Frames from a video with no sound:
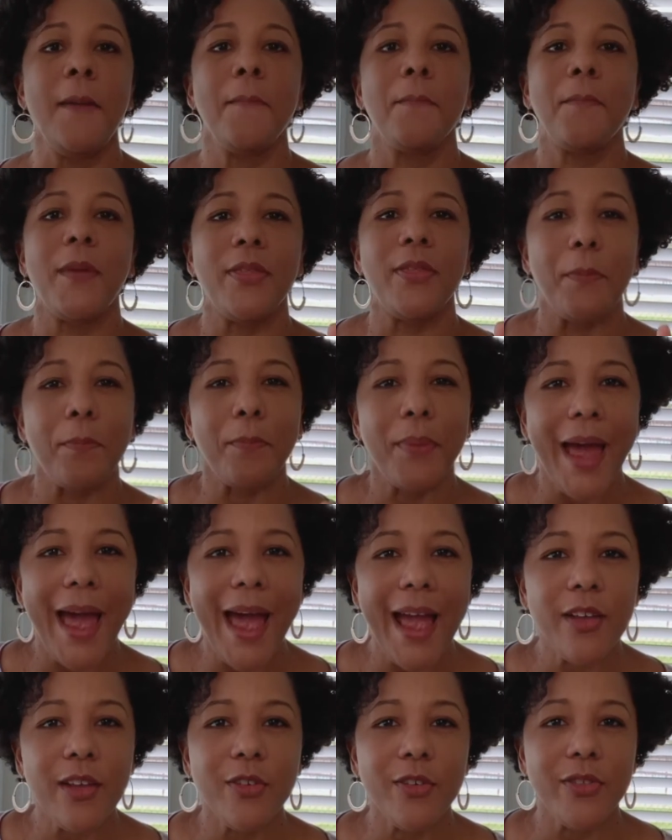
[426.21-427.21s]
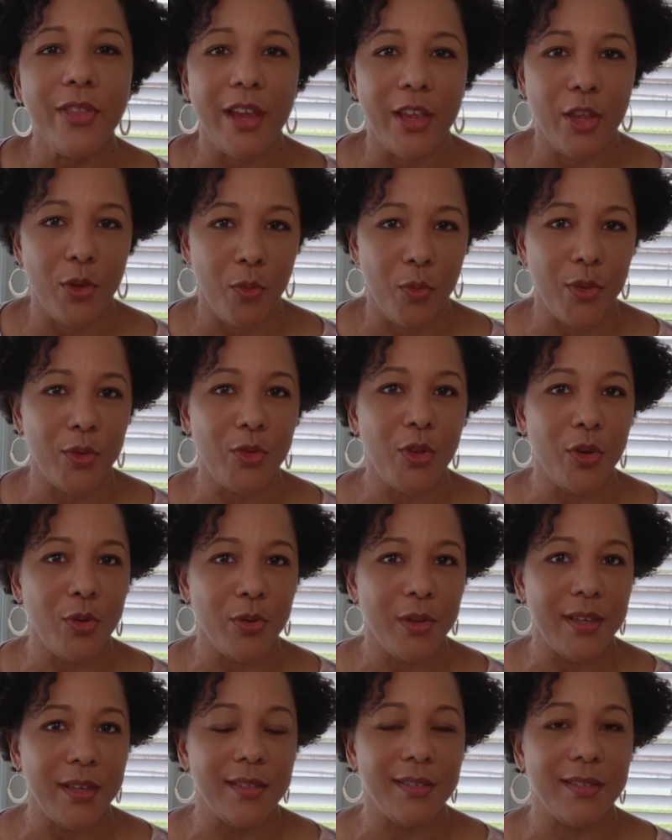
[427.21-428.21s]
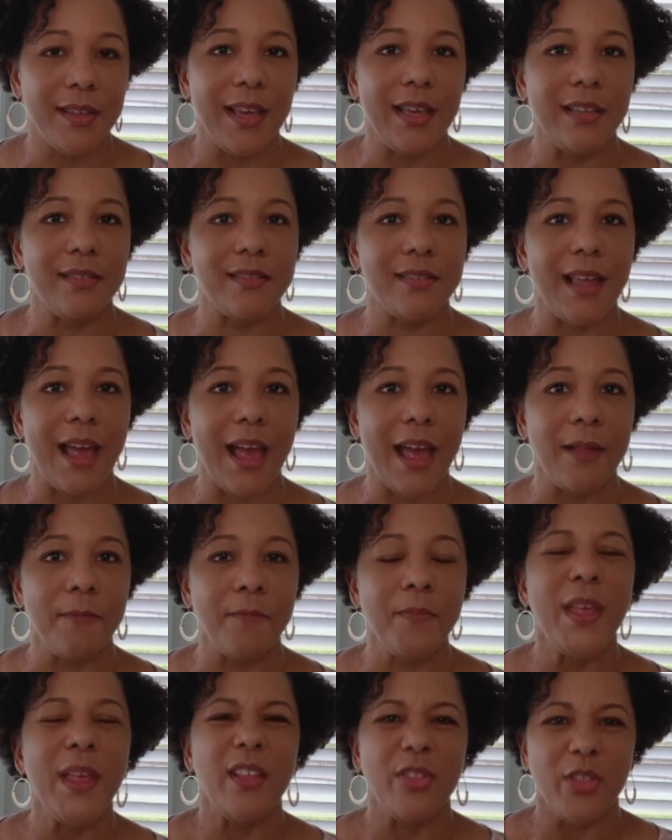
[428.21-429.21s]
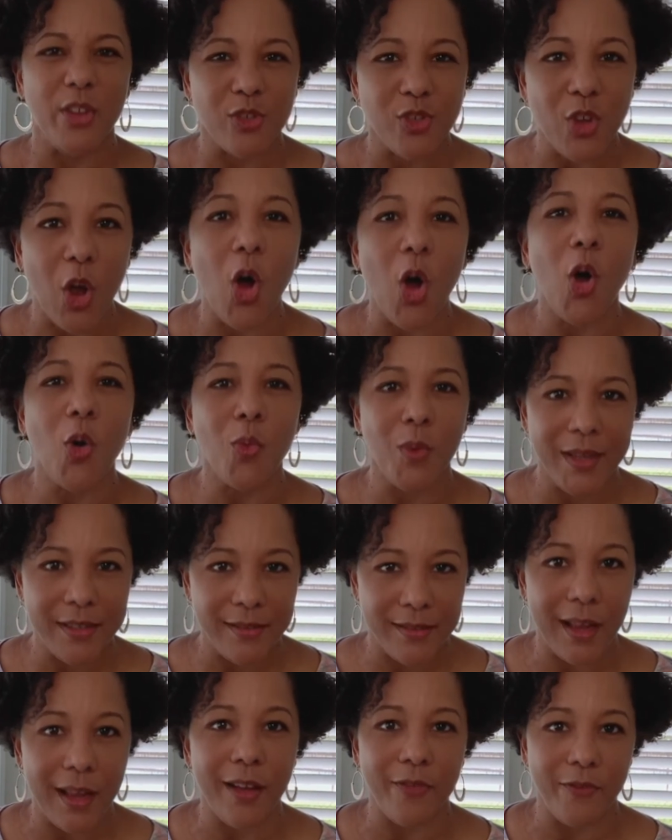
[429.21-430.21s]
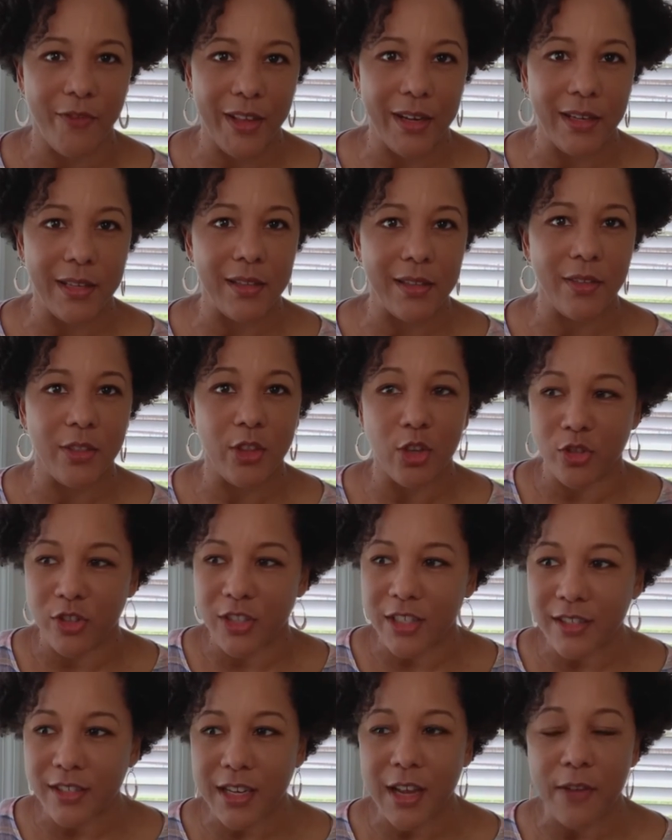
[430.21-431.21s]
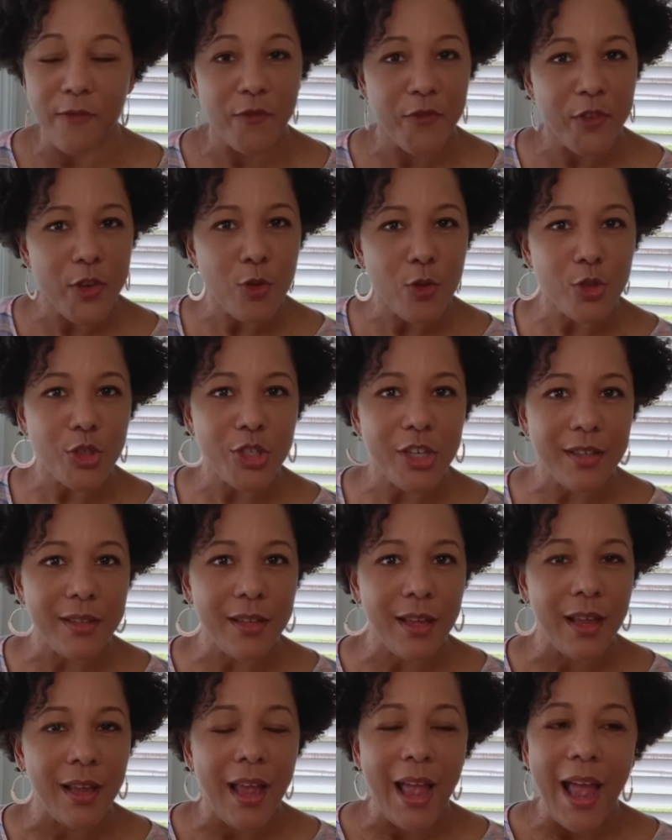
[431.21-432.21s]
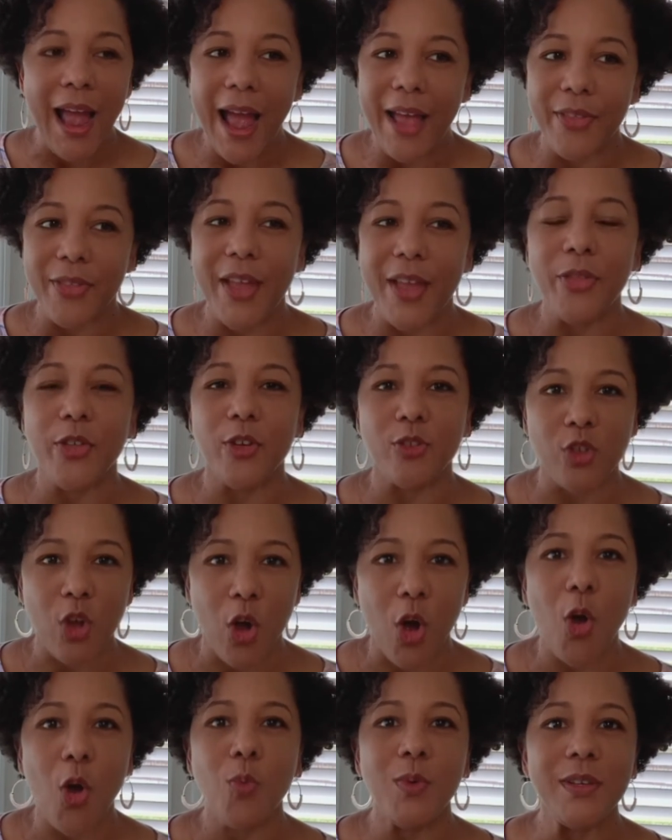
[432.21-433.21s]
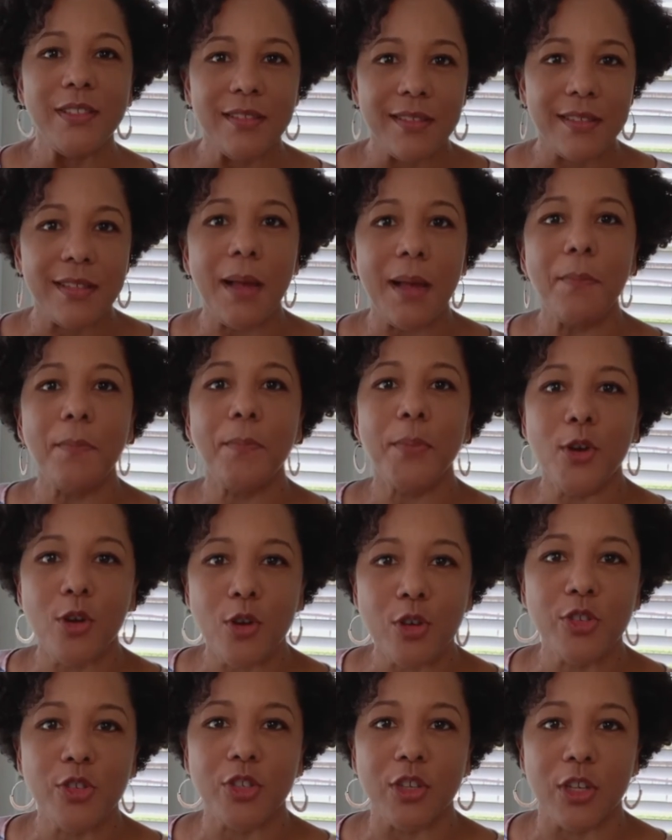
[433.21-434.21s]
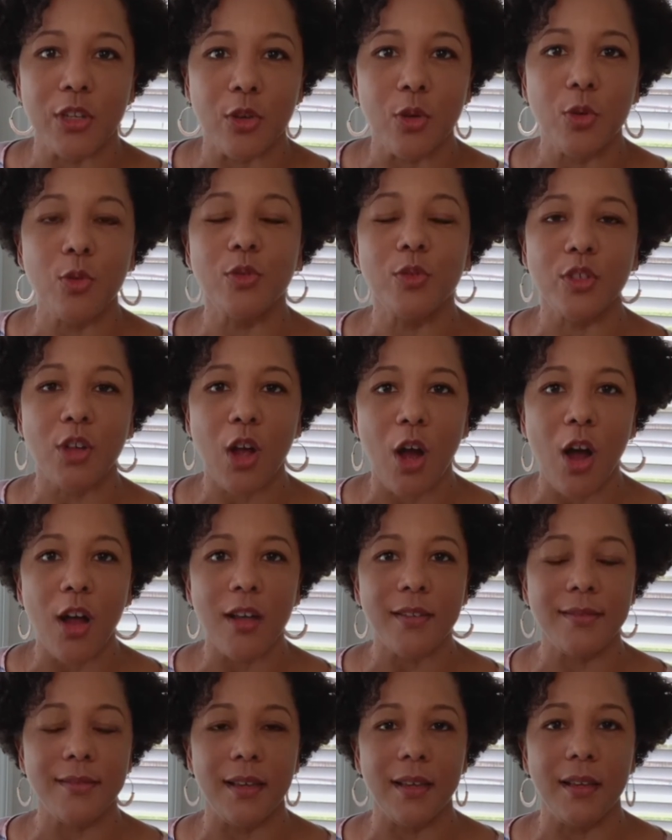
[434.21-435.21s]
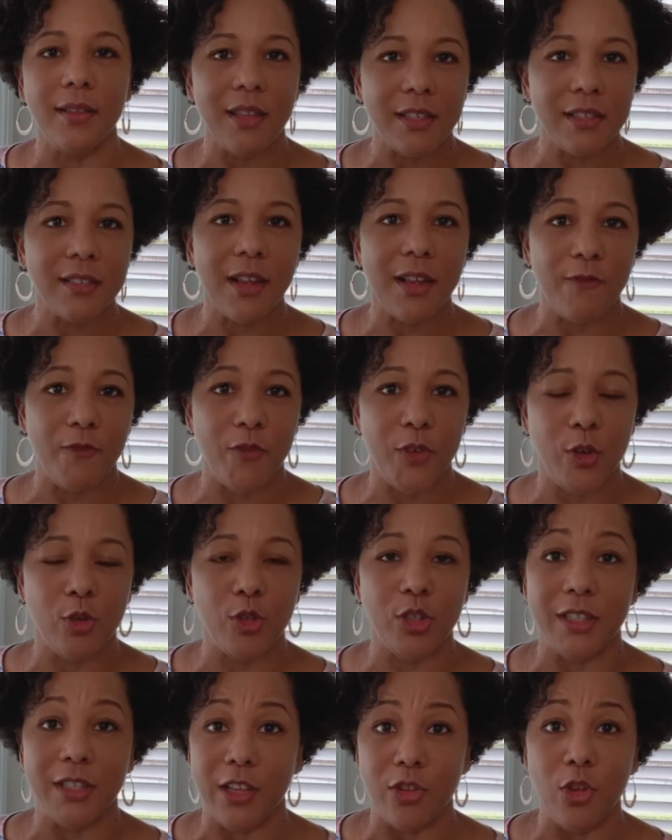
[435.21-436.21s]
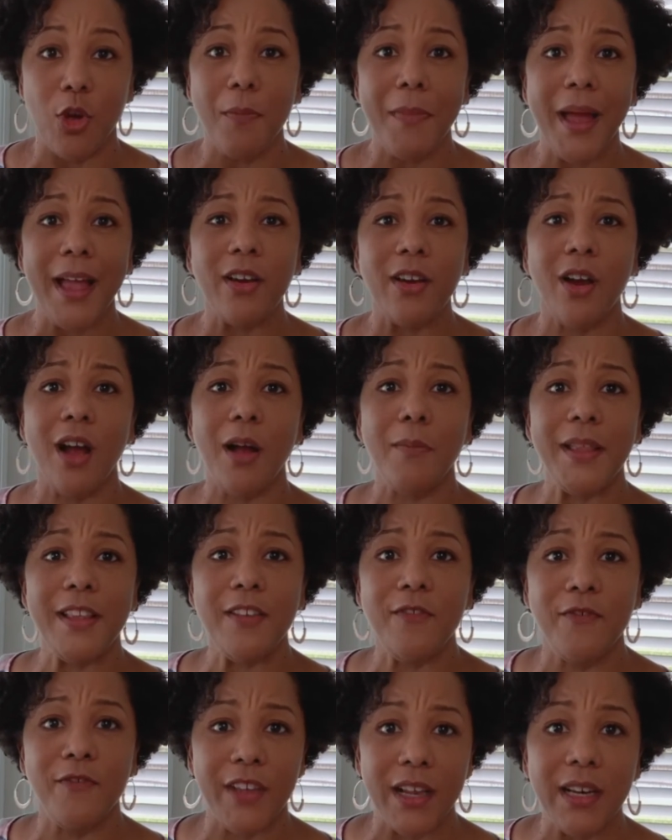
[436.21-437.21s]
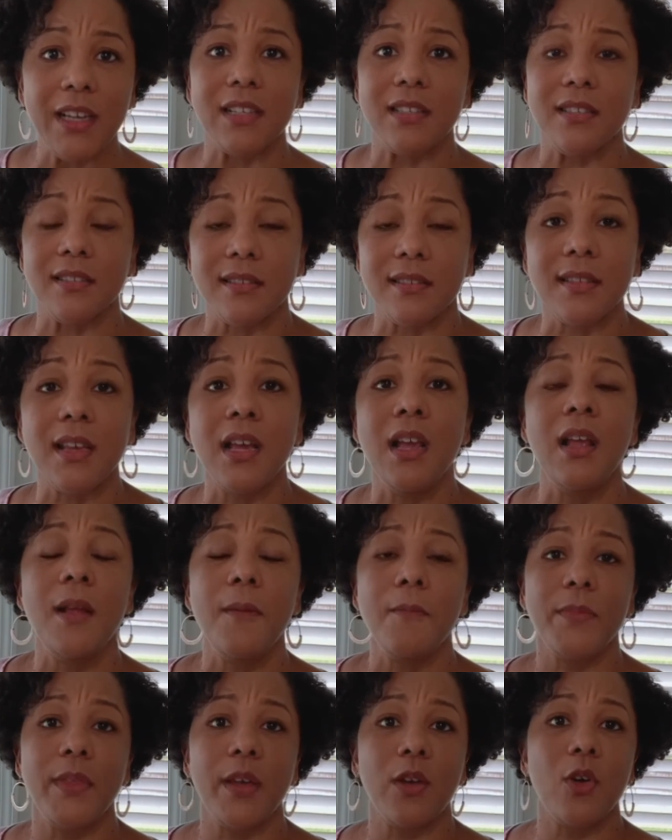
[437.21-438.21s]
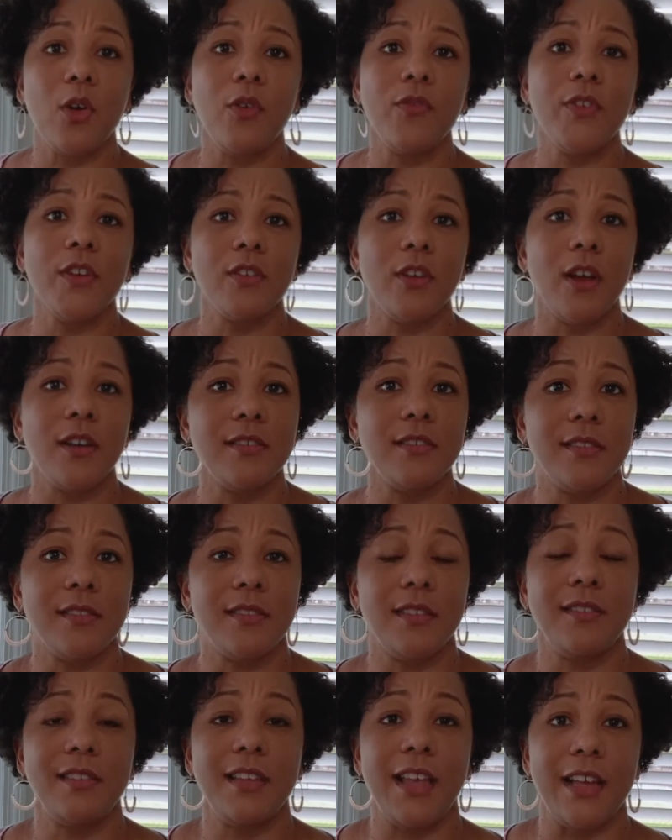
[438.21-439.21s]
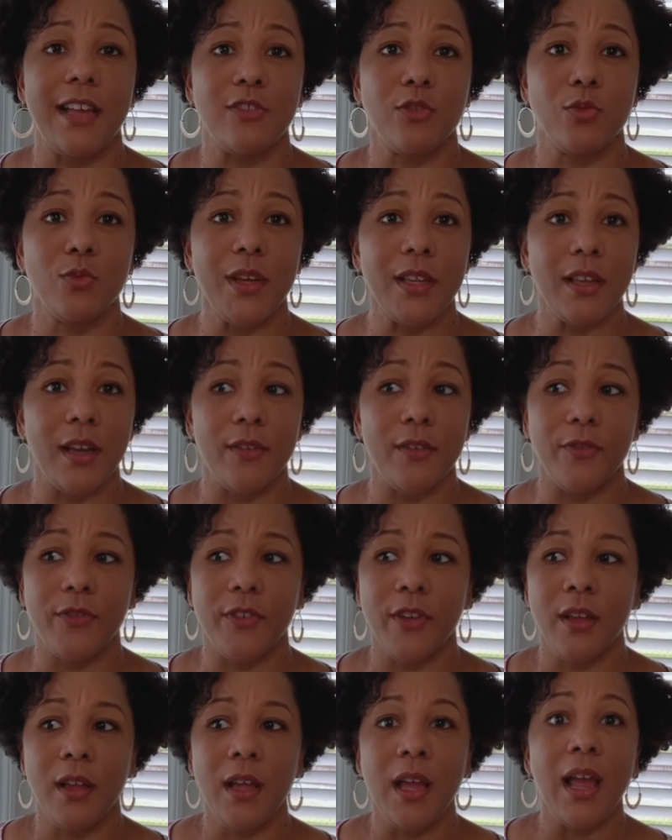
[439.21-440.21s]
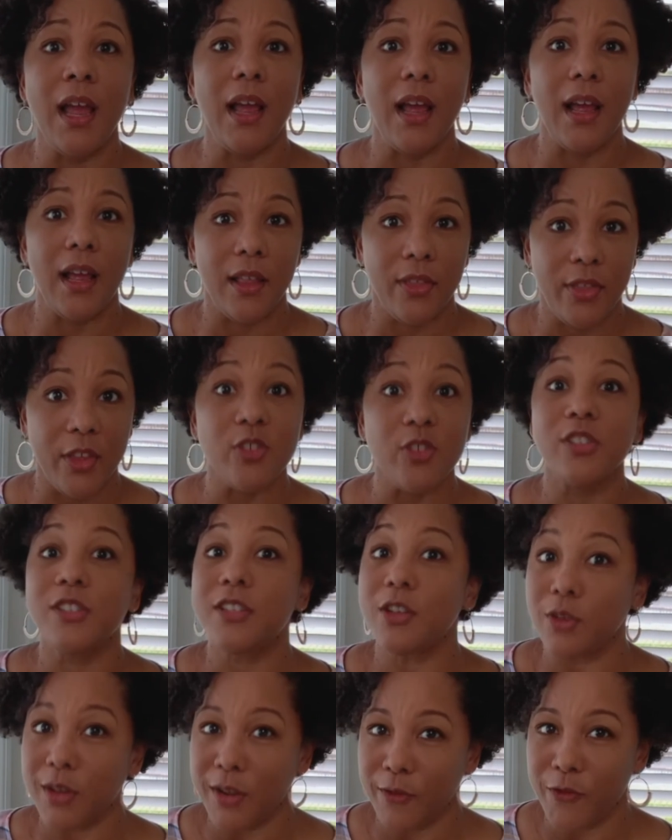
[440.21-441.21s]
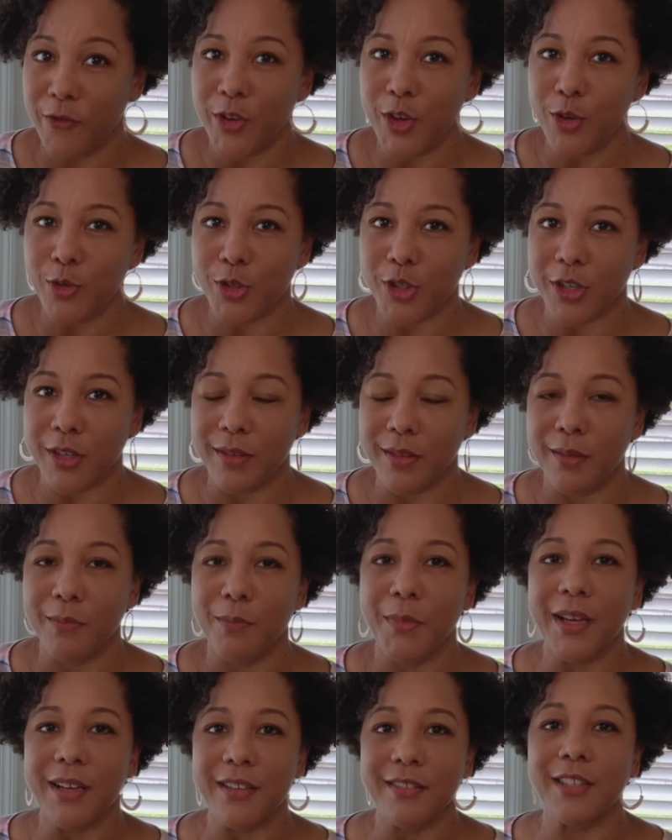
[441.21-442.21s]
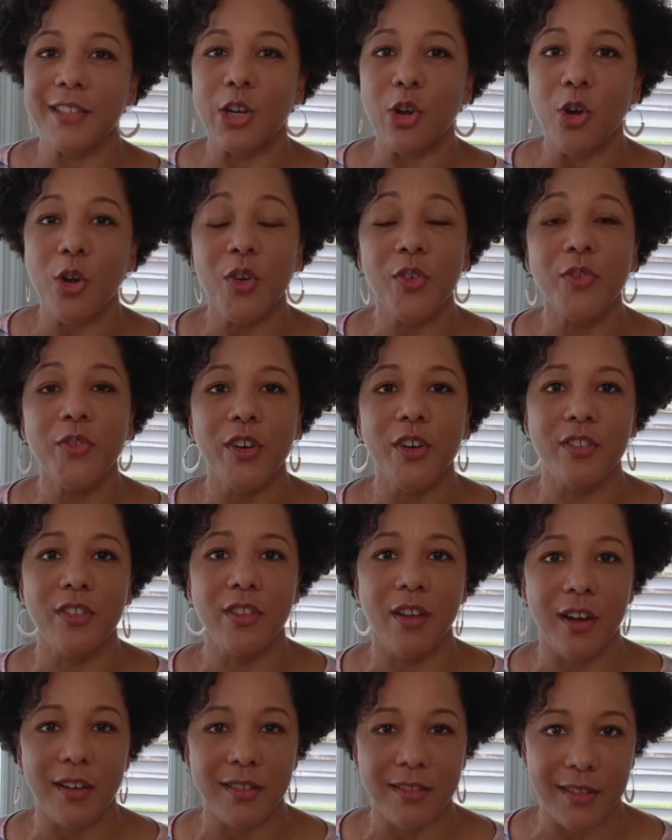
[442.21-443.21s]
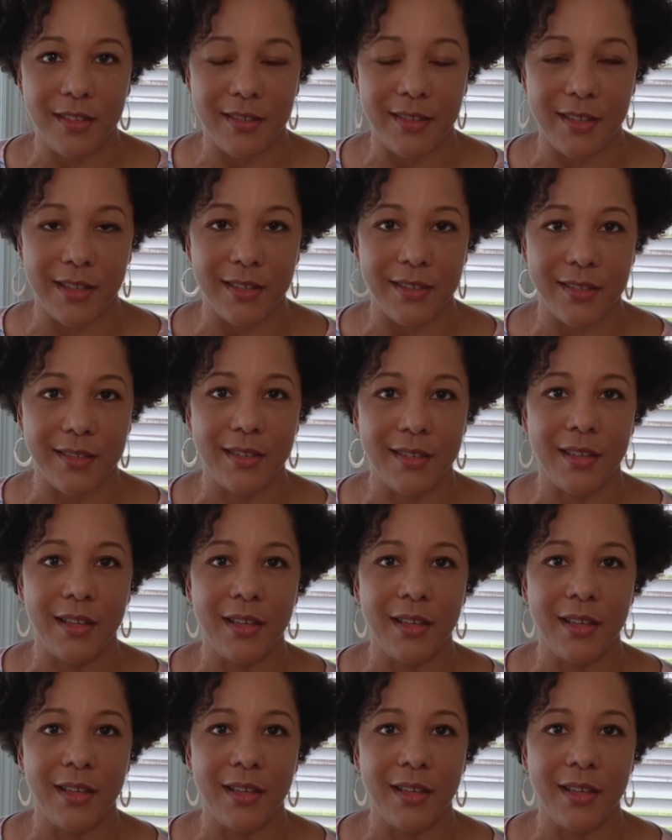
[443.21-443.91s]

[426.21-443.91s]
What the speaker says: But the pattern that you will notice is that there's always a villain. There's this confusion, and then there's always some person who's causing this confusion. And no matter how many villains the covert narcissist gets rid of, there's still confusion, because the covert narcissist